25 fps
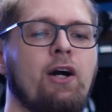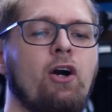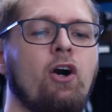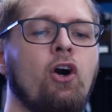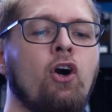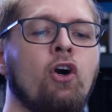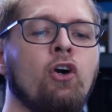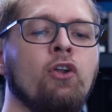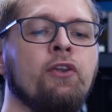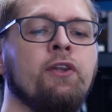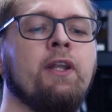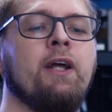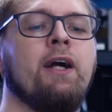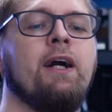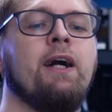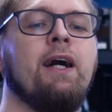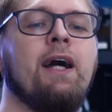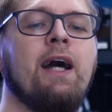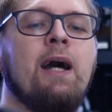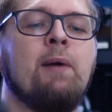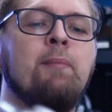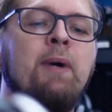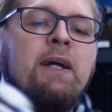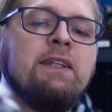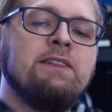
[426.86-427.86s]
On
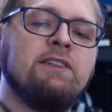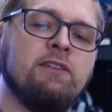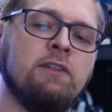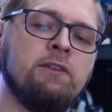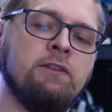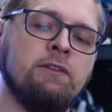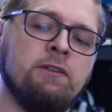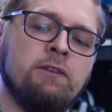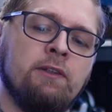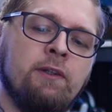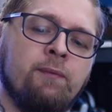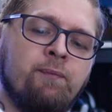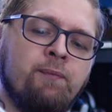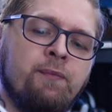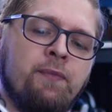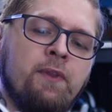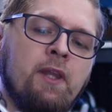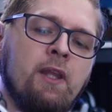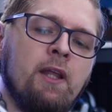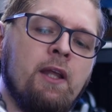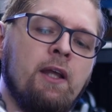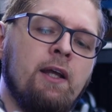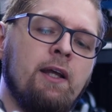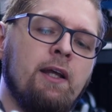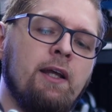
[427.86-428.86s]
Amazon,
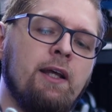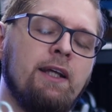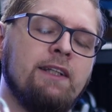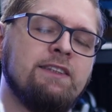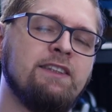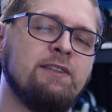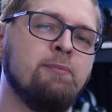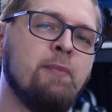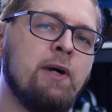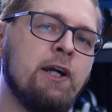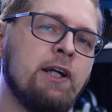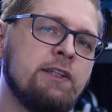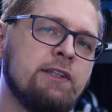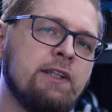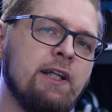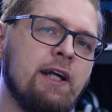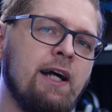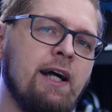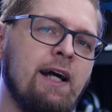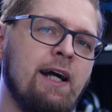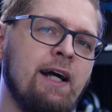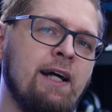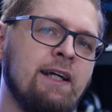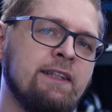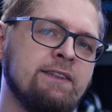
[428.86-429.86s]
it's marked
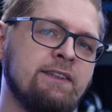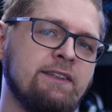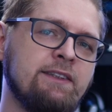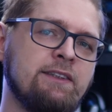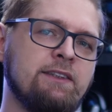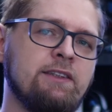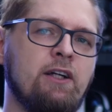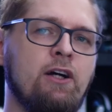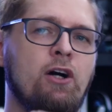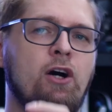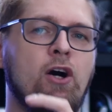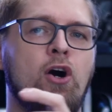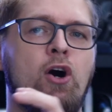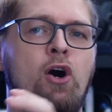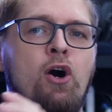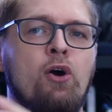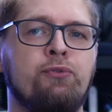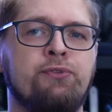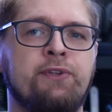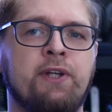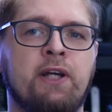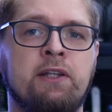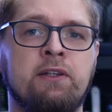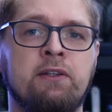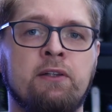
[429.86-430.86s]
as
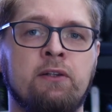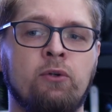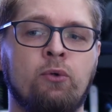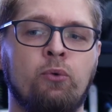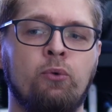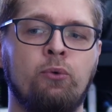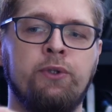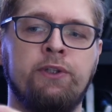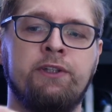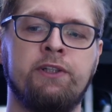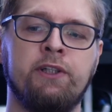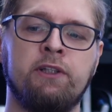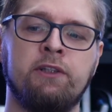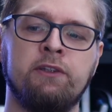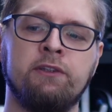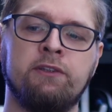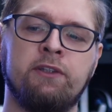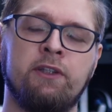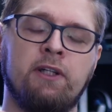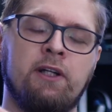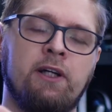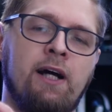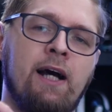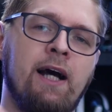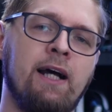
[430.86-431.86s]
often returned
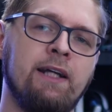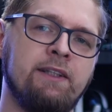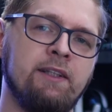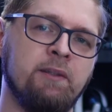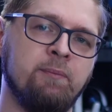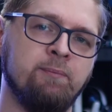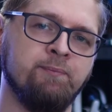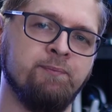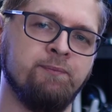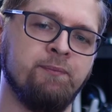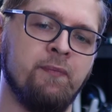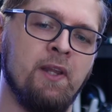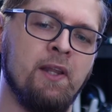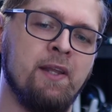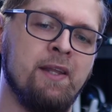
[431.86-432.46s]
item.